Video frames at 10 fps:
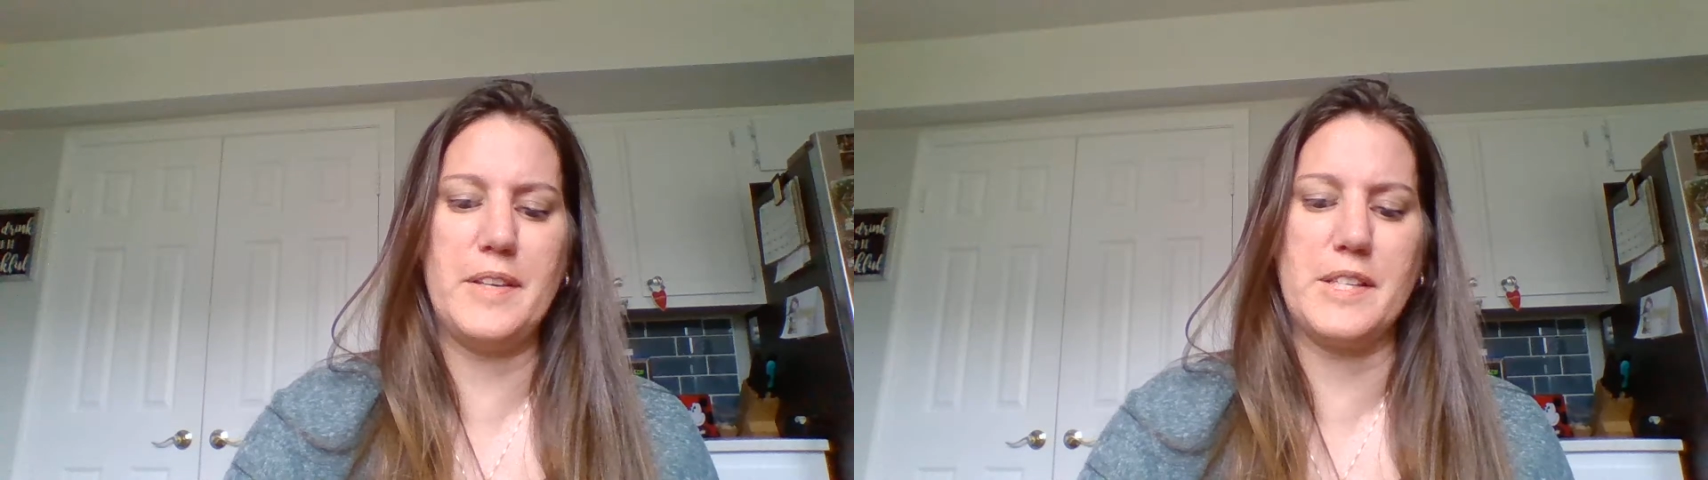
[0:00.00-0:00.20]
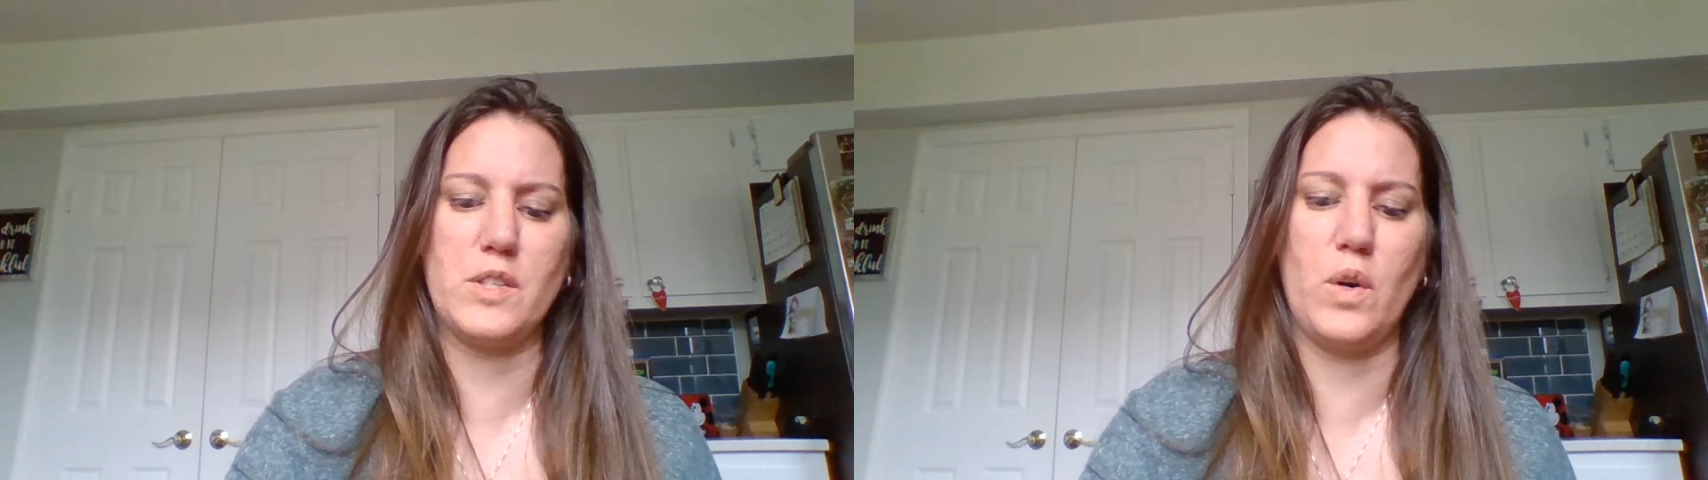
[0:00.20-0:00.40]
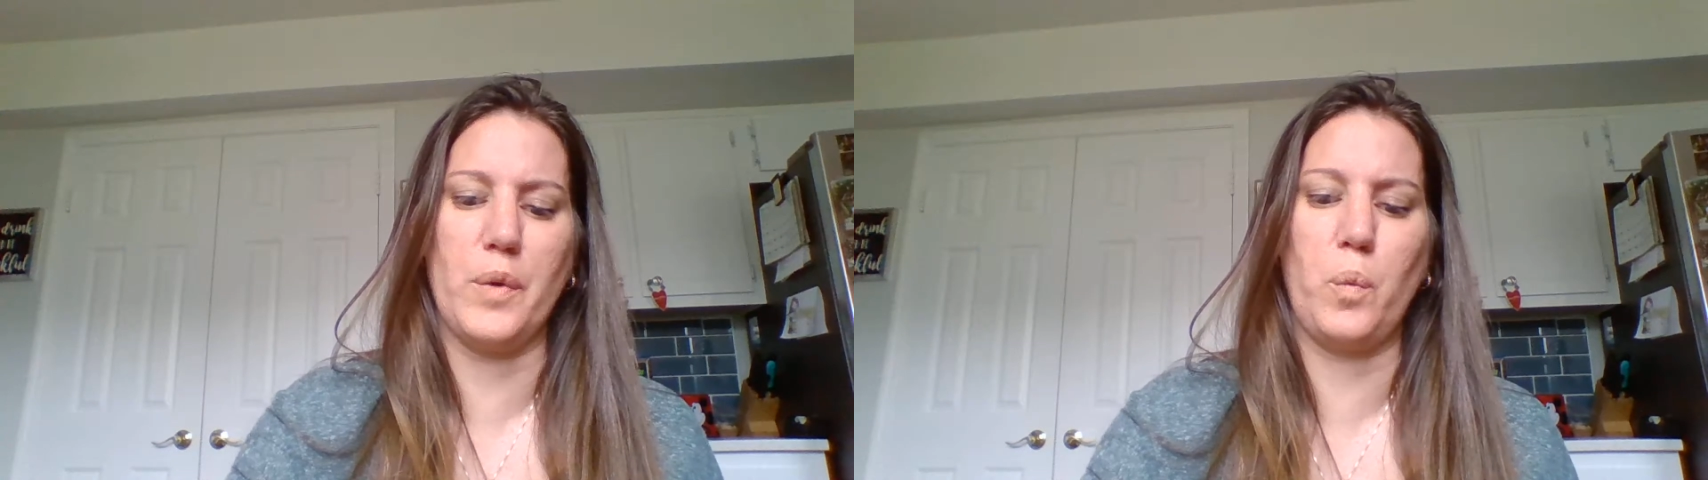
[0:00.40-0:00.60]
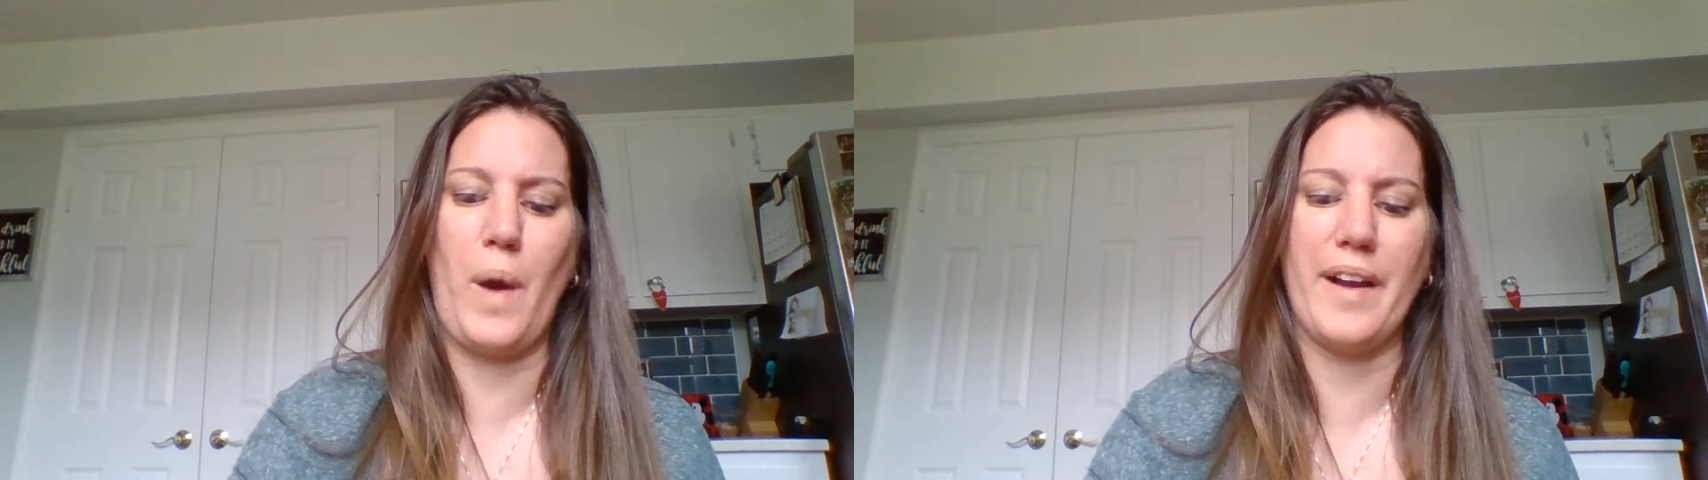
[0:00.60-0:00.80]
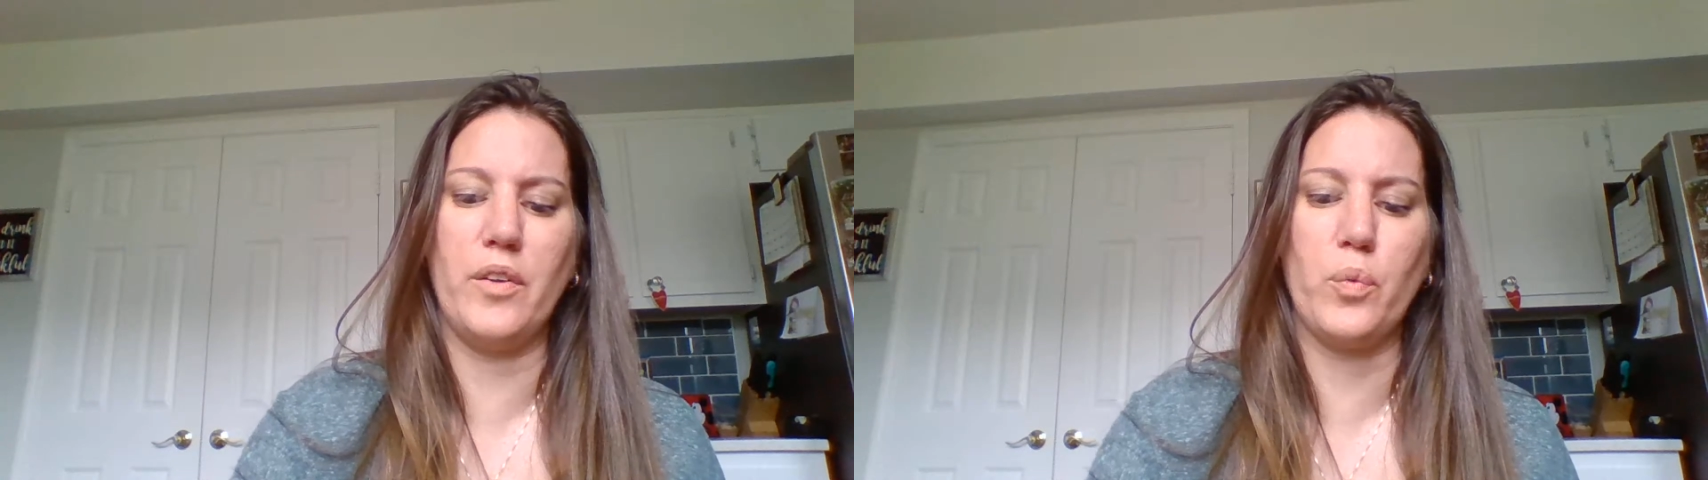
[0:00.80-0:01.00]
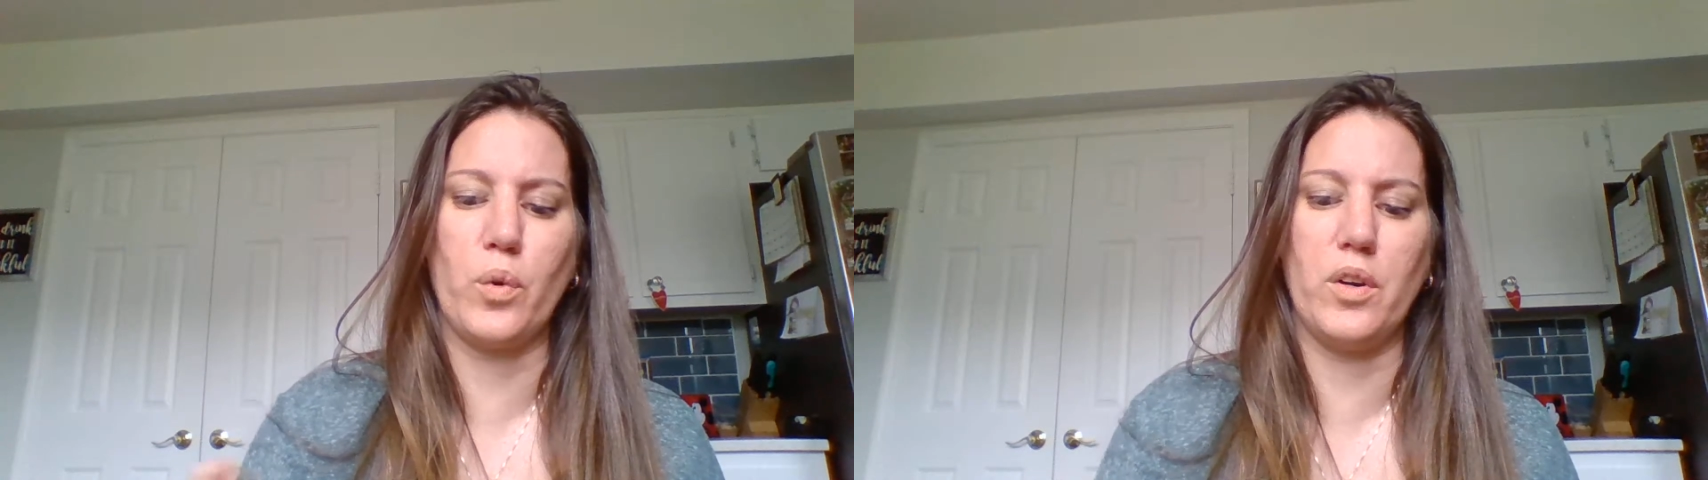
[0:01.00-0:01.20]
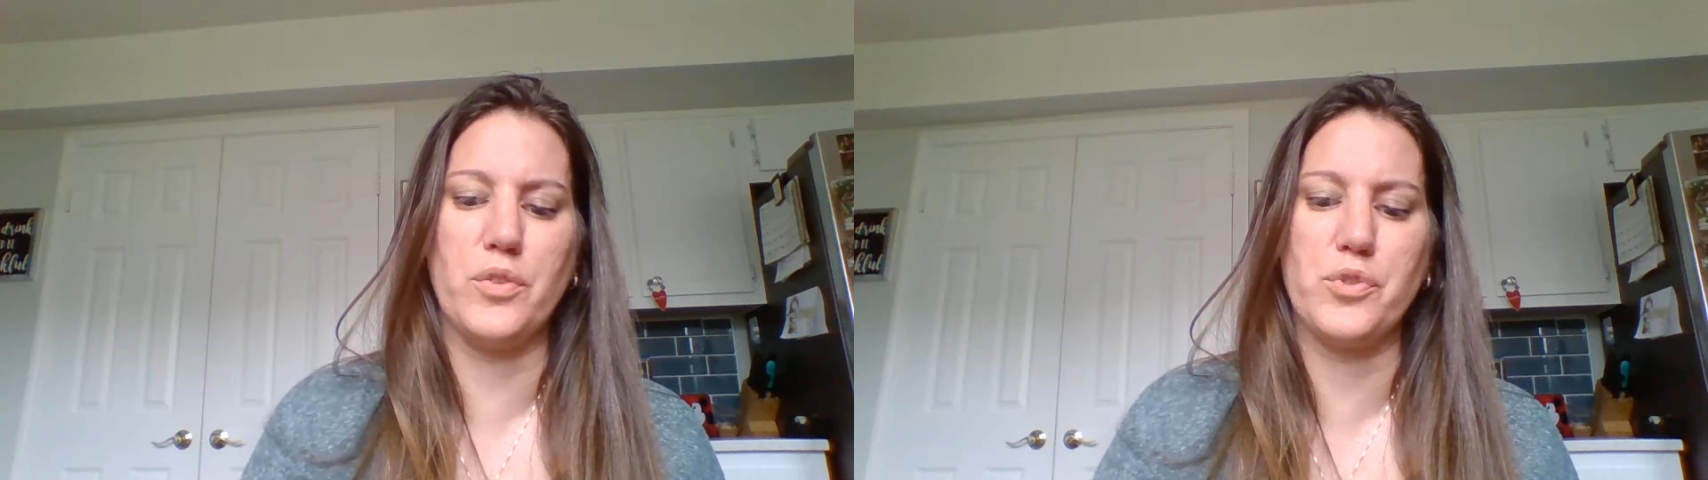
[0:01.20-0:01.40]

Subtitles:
is called Wild World